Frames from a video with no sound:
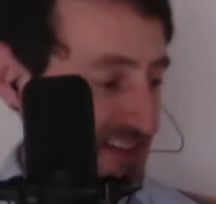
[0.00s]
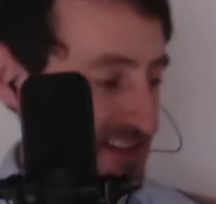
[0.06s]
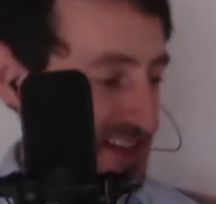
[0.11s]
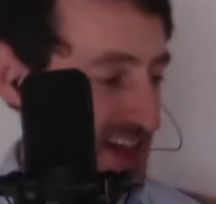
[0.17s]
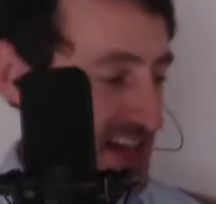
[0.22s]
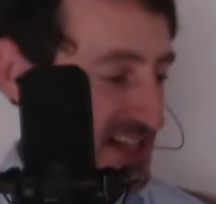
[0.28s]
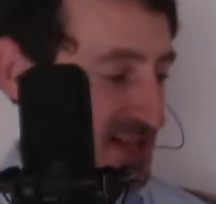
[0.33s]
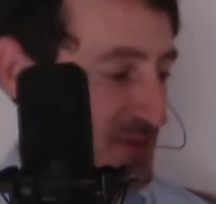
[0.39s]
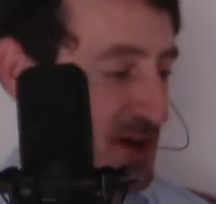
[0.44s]

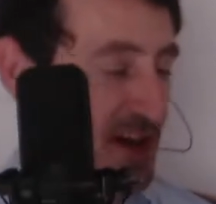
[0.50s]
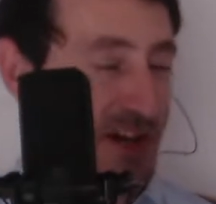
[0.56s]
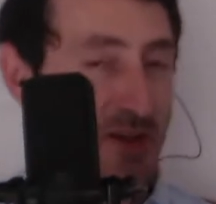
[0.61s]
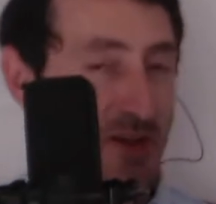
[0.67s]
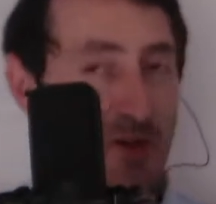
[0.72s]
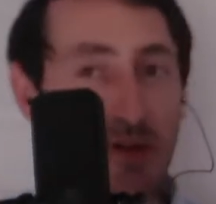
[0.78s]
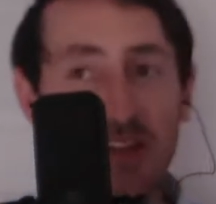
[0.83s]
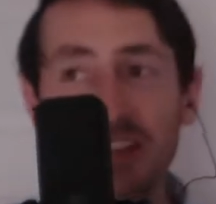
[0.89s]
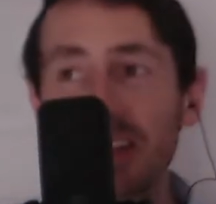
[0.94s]
That's a minor
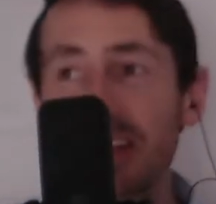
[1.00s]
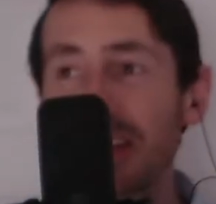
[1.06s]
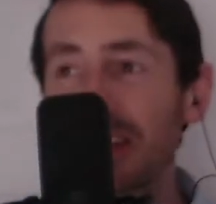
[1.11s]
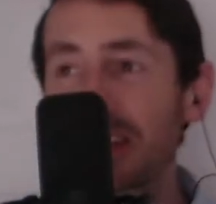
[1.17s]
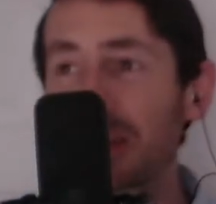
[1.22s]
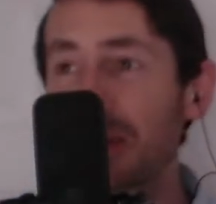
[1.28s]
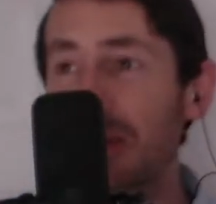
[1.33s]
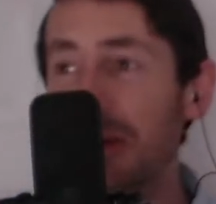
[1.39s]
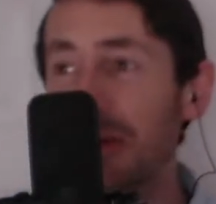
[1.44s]
chord. It
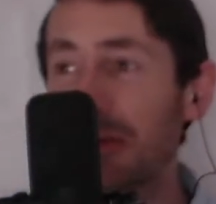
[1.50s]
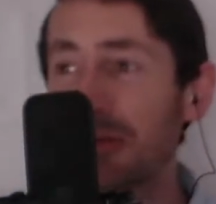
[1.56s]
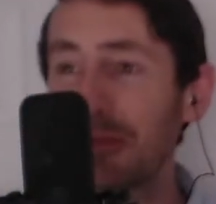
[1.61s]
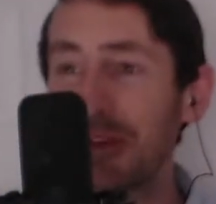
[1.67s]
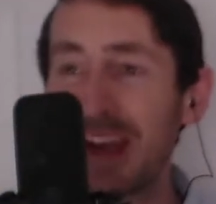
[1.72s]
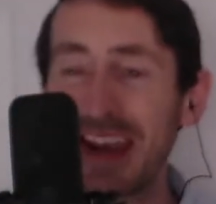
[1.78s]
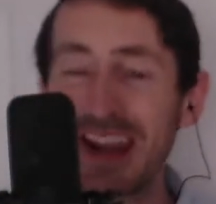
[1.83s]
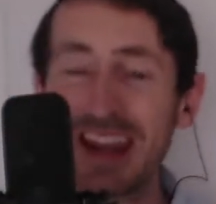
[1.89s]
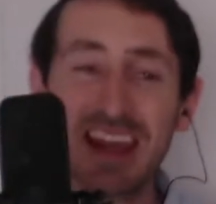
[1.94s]
starts off
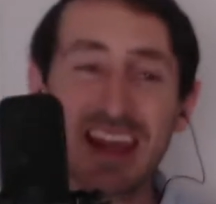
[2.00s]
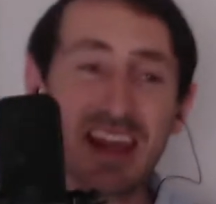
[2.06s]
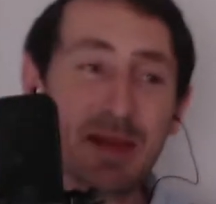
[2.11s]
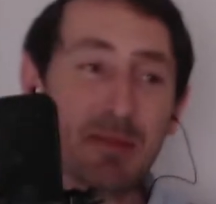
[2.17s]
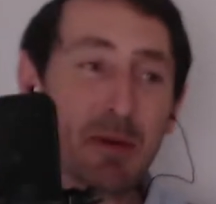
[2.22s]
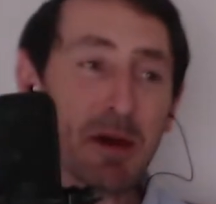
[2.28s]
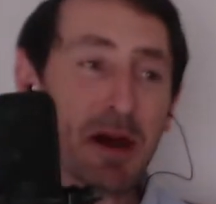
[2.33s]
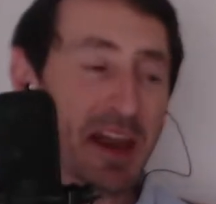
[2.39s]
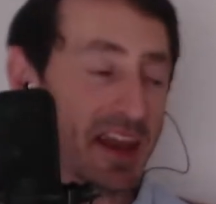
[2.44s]
in an E
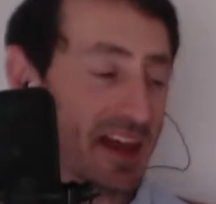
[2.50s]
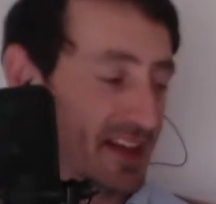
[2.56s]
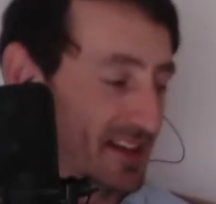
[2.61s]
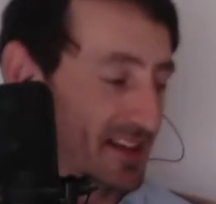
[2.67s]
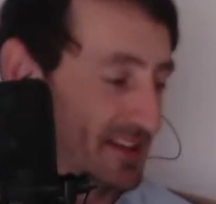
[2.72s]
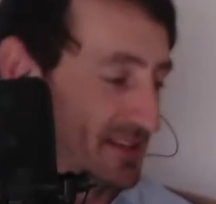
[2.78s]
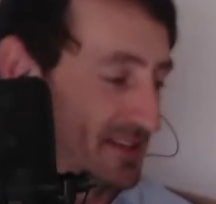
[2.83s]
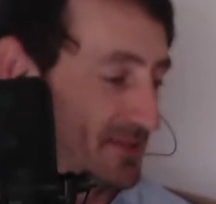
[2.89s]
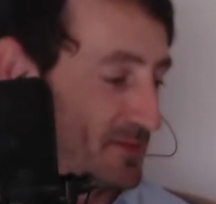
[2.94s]
minor
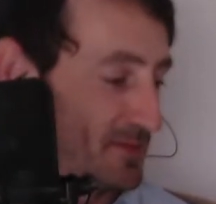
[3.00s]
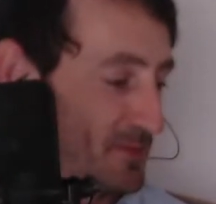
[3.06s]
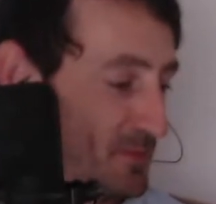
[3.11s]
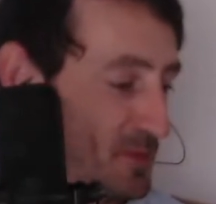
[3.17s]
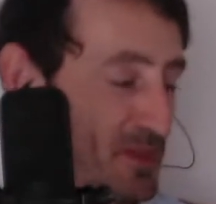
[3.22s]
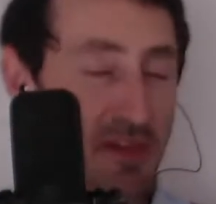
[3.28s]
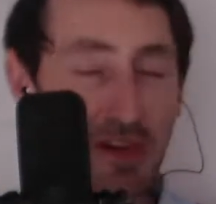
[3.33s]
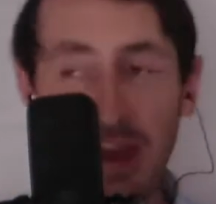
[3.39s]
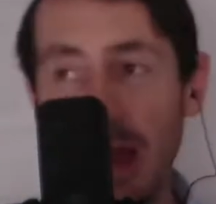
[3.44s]

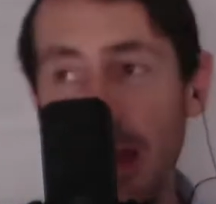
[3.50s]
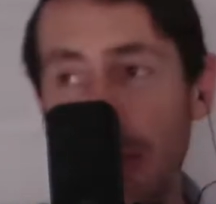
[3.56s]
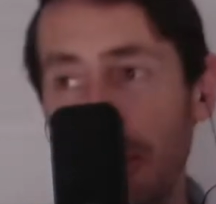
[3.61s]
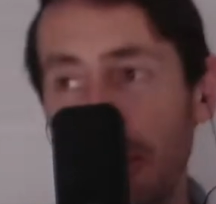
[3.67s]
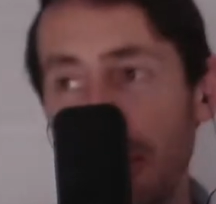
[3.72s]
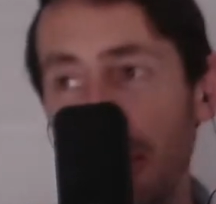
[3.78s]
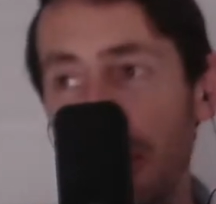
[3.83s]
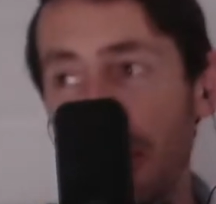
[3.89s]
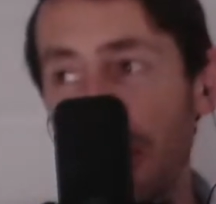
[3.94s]
with the cap
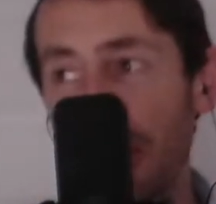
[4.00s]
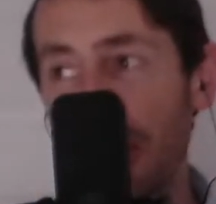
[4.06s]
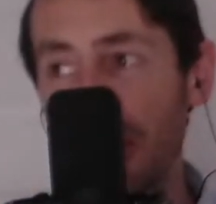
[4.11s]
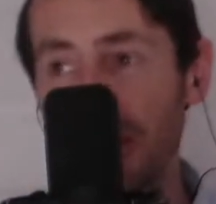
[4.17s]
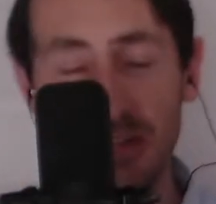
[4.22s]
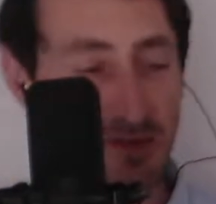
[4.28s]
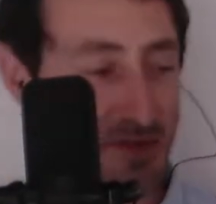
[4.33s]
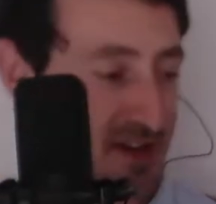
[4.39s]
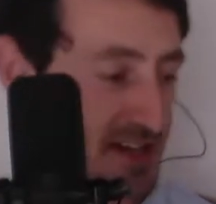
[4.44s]
on the third
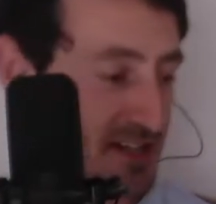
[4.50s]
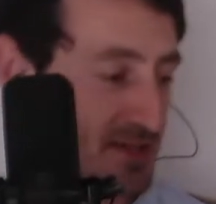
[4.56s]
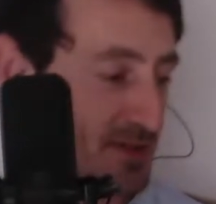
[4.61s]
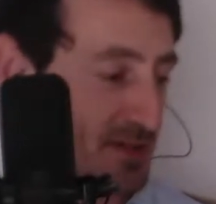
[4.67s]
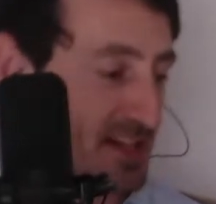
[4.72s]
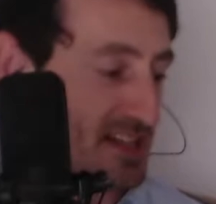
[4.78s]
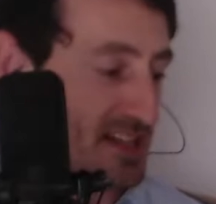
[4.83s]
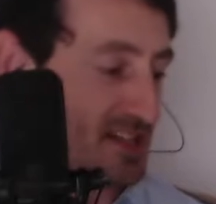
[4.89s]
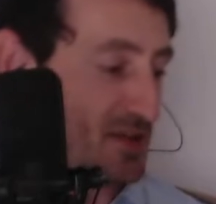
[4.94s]
string, so
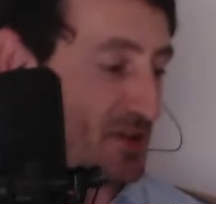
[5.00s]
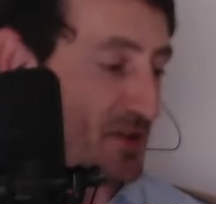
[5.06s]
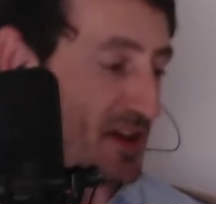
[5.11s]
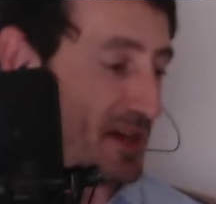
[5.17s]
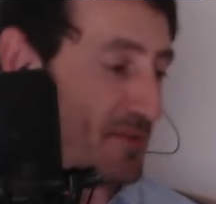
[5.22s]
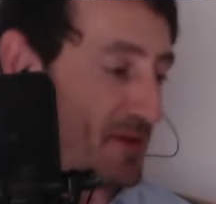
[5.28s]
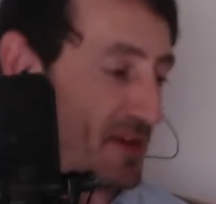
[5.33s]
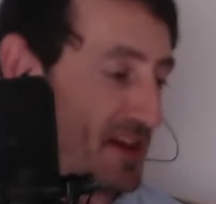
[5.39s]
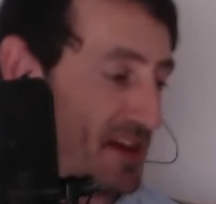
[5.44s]
it's actually not
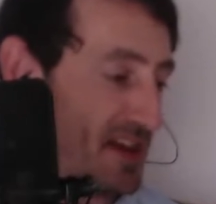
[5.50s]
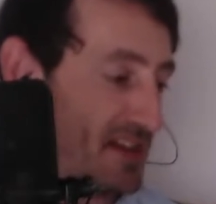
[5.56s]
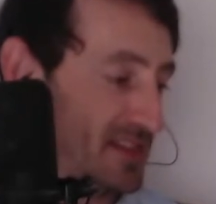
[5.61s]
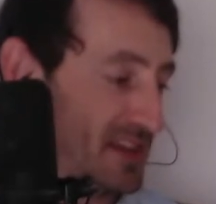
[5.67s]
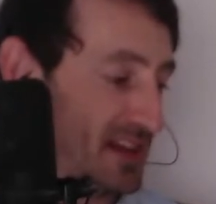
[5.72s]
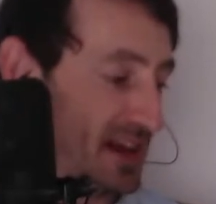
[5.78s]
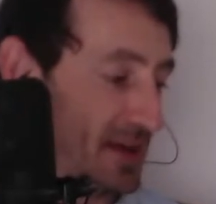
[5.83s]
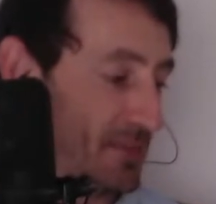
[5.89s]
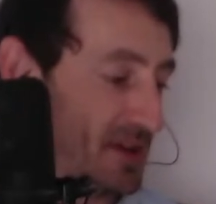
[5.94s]
E minor. I
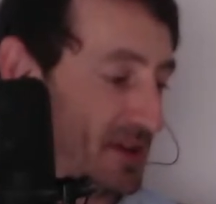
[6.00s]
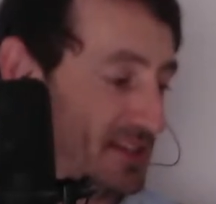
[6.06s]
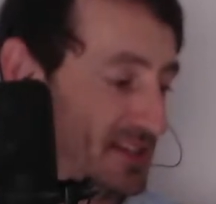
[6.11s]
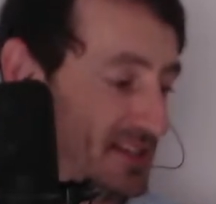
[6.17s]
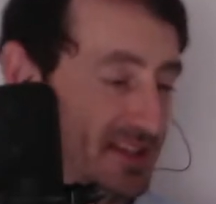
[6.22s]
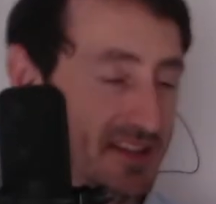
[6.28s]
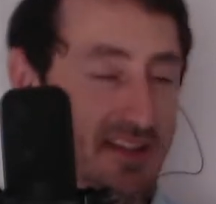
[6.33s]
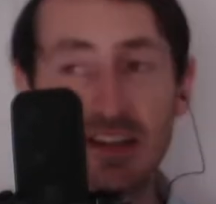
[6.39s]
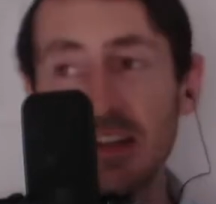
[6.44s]
think that makes
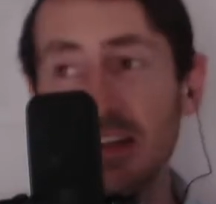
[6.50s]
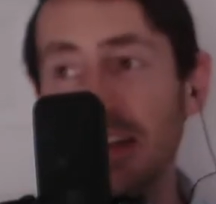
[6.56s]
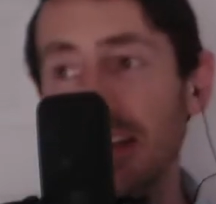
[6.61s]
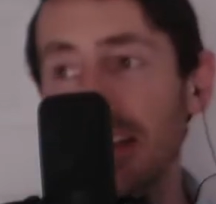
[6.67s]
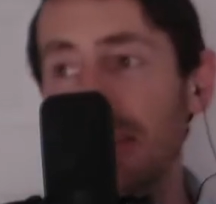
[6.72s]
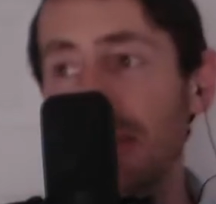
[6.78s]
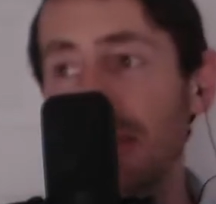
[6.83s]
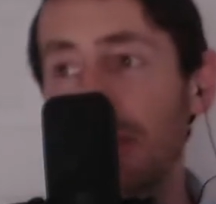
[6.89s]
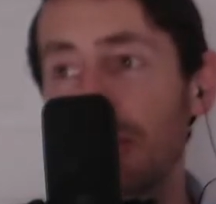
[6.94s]
it
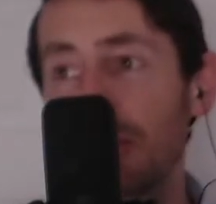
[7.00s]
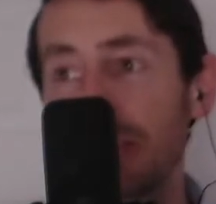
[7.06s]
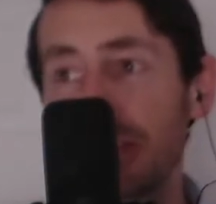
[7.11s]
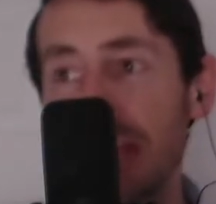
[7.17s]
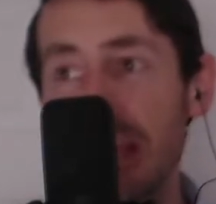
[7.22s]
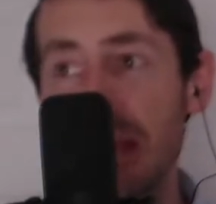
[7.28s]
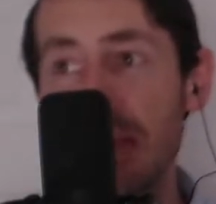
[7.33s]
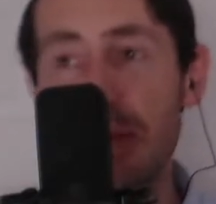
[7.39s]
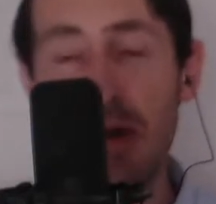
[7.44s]

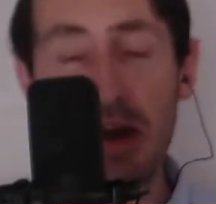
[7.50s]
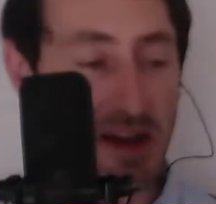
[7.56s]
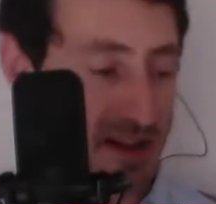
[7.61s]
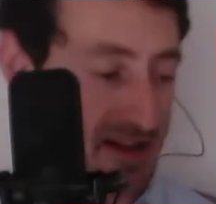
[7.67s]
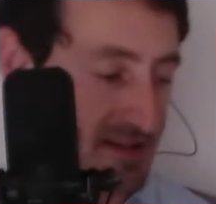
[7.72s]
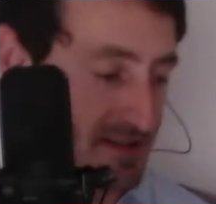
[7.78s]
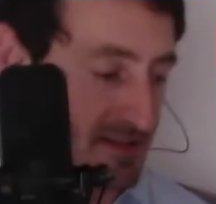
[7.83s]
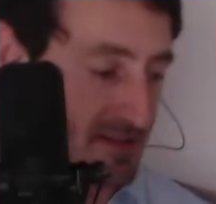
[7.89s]
G minor.